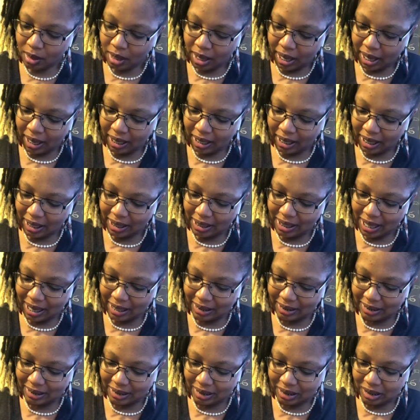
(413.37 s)
And in thy
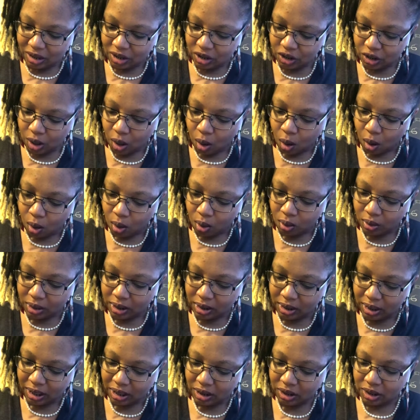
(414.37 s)
seed shall all the
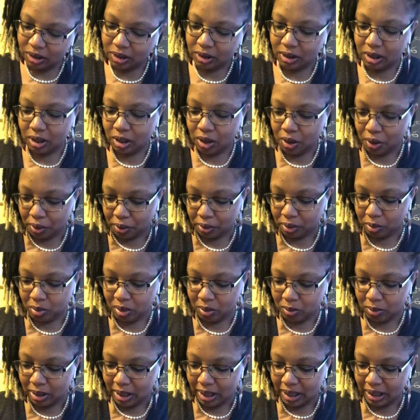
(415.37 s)
nations of the earth be
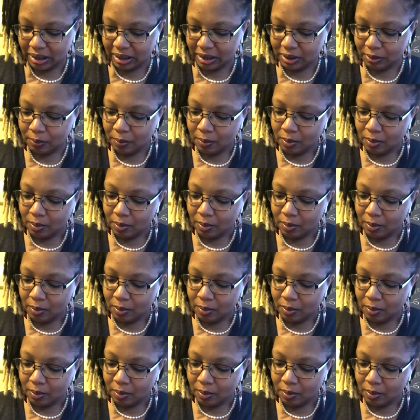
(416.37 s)
blessed,